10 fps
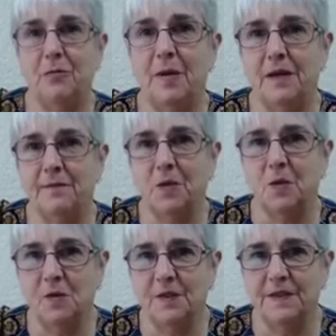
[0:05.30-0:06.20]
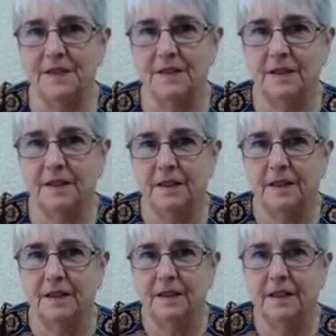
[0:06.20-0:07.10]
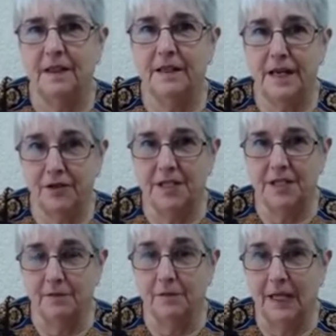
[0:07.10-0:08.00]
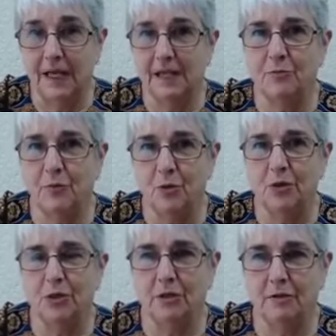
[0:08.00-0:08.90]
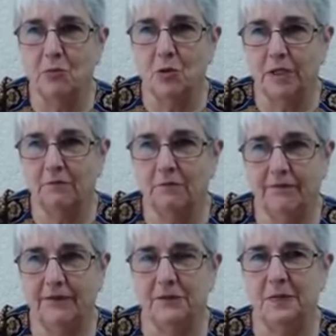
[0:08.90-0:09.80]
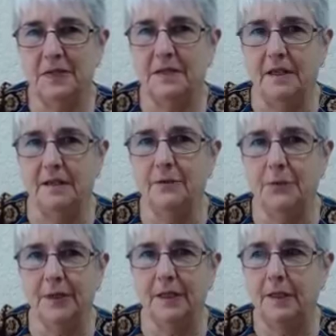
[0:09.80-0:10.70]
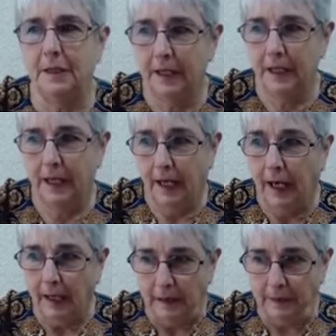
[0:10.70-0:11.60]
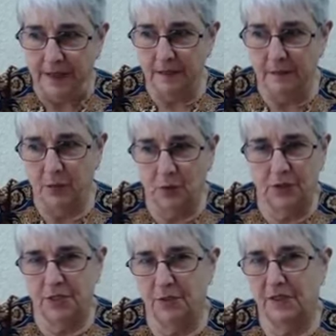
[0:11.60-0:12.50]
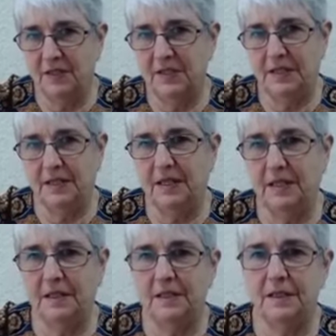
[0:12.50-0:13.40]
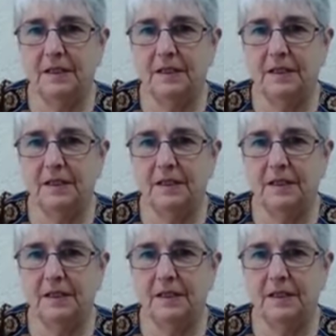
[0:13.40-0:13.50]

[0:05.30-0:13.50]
Bible is narrative, or a large portion of it, more than 50% really, it's important to understand